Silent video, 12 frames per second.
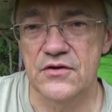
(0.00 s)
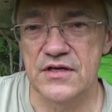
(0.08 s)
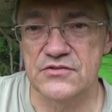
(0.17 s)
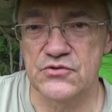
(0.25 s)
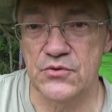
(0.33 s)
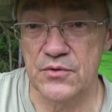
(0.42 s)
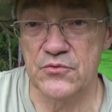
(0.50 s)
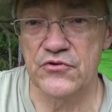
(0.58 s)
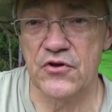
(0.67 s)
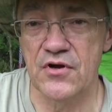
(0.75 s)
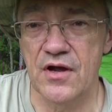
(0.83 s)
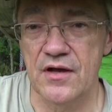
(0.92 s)
Okay, so it
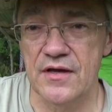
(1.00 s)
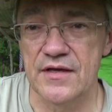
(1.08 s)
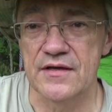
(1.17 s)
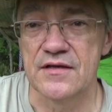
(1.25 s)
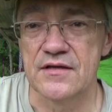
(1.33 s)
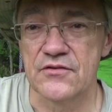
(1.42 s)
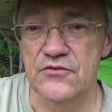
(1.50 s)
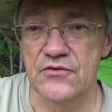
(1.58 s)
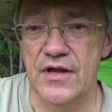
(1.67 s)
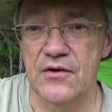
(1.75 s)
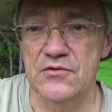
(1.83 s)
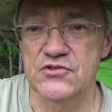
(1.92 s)
was on high.
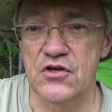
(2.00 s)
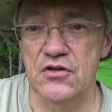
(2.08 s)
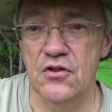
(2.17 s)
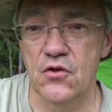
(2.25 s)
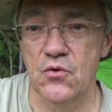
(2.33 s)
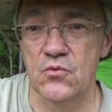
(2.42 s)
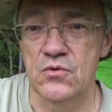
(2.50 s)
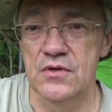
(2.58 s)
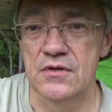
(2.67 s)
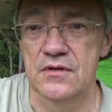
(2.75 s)
So now it's on low.